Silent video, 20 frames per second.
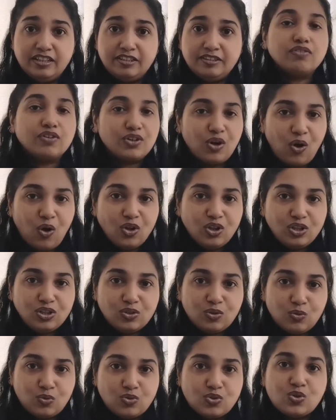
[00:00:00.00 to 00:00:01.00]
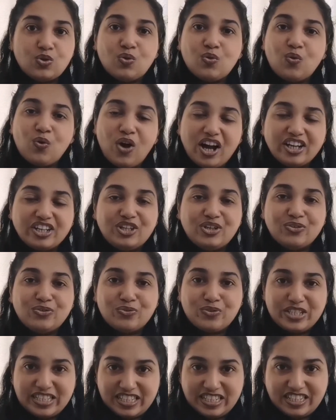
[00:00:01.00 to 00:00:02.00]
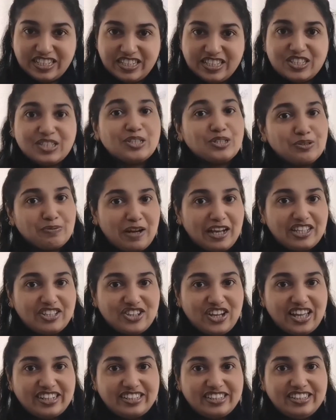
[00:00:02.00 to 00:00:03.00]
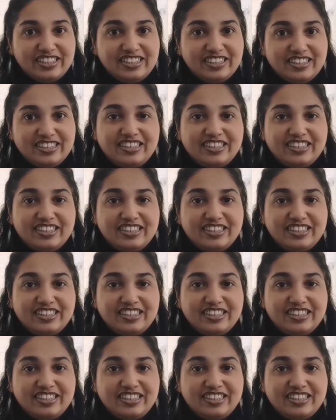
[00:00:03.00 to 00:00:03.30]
For all those who are new visitors to my channel,